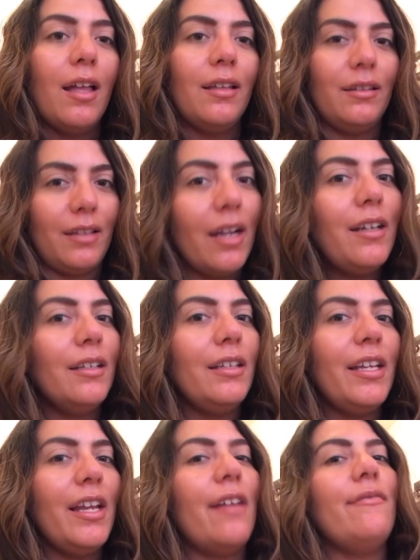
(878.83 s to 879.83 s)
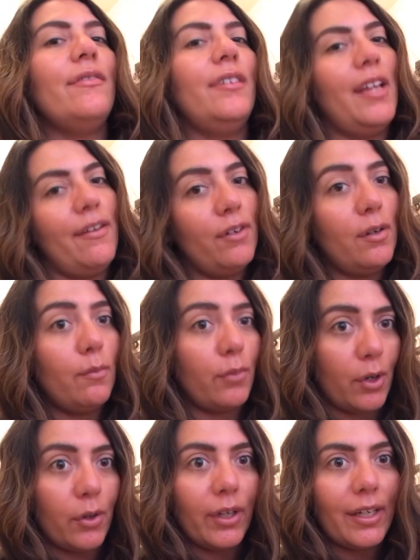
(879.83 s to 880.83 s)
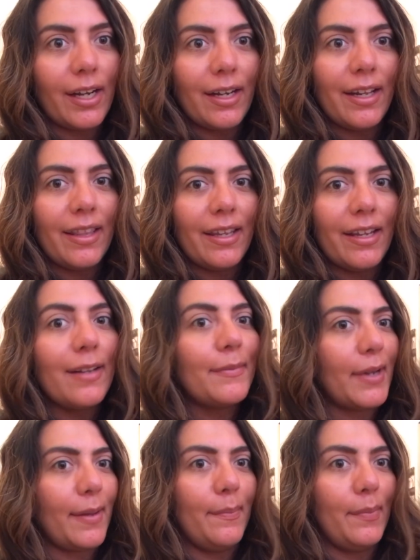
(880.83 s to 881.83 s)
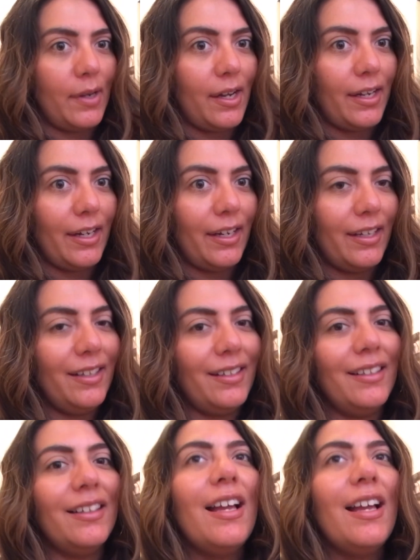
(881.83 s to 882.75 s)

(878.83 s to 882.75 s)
Luckily, I've never broken anything in my body,